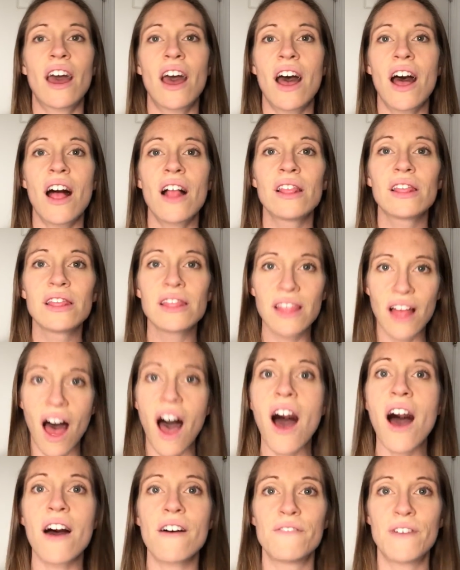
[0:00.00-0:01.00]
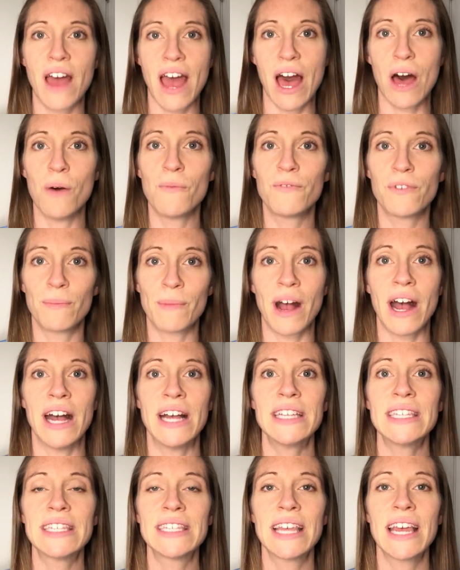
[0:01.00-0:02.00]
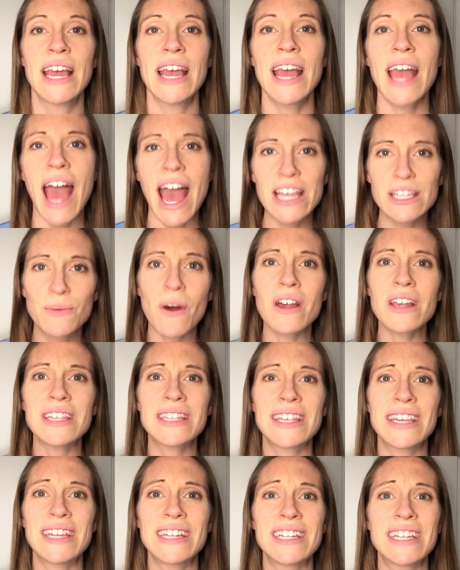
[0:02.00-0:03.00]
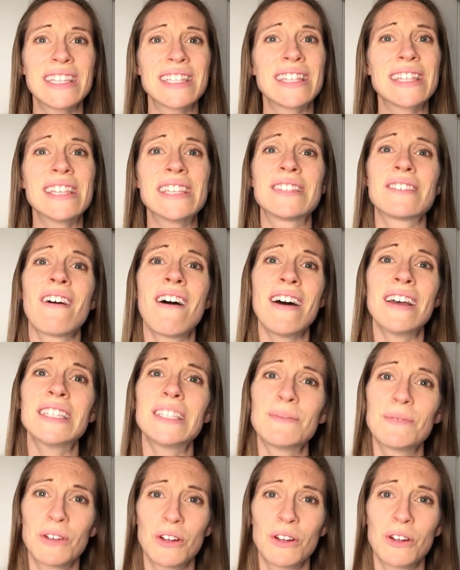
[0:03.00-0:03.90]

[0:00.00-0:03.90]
a lot of help from us, as well as then just this awesome